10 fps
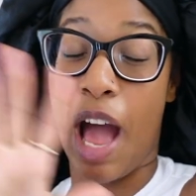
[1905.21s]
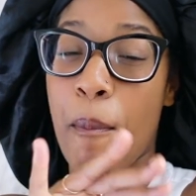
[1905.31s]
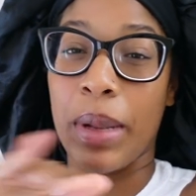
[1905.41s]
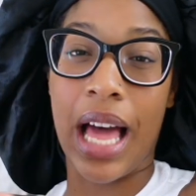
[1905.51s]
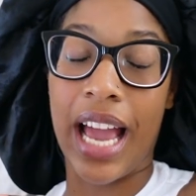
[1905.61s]
I'm
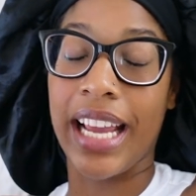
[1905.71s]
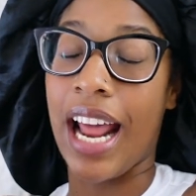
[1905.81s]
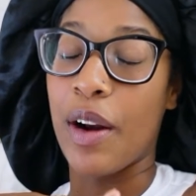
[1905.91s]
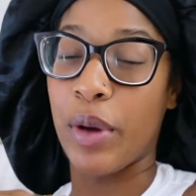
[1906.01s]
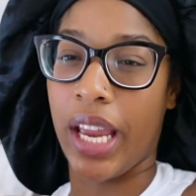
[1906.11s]
blind.
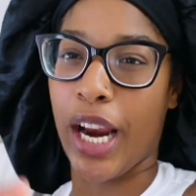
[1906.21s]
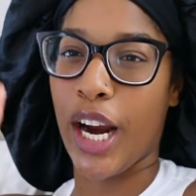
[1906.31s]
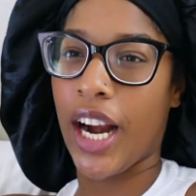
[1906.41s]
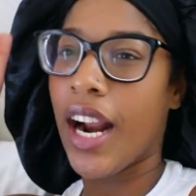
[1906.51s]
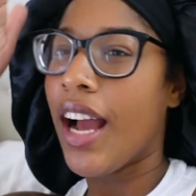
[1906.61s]
I don't
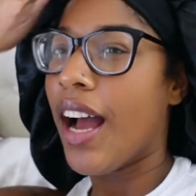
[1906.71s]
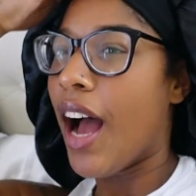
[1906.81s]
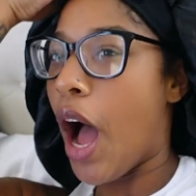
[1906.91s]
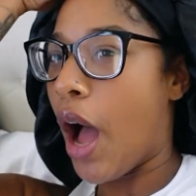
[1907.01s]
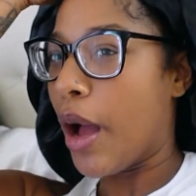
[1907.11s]
care.
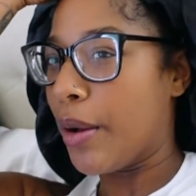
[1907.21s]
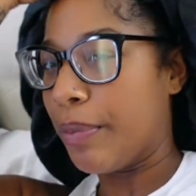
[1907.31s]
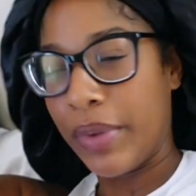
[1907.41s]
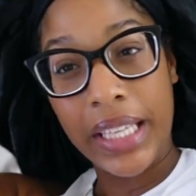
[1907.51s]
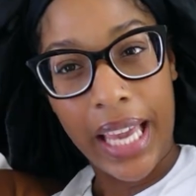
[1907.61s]

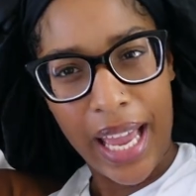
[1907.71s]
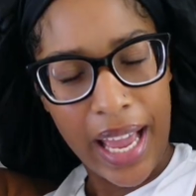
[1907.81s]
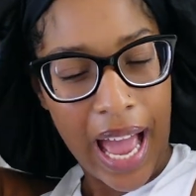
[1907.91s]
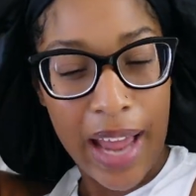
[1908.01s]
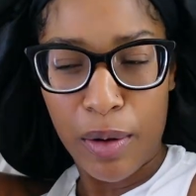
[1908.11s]
Um,
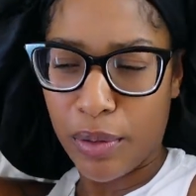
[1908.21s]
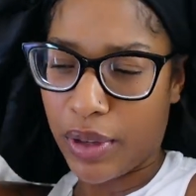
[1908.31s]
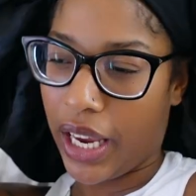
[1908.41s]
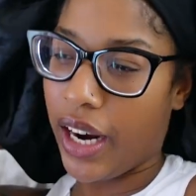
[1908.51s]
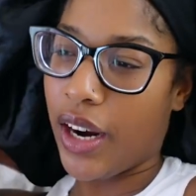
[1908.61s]
yeah, I don't
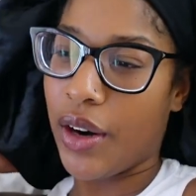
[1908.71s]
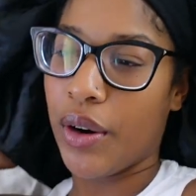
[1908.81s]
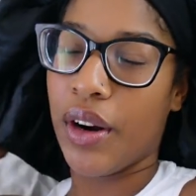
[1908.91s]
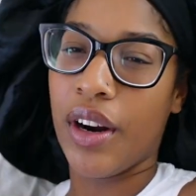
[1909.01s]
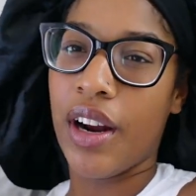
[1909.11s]
care.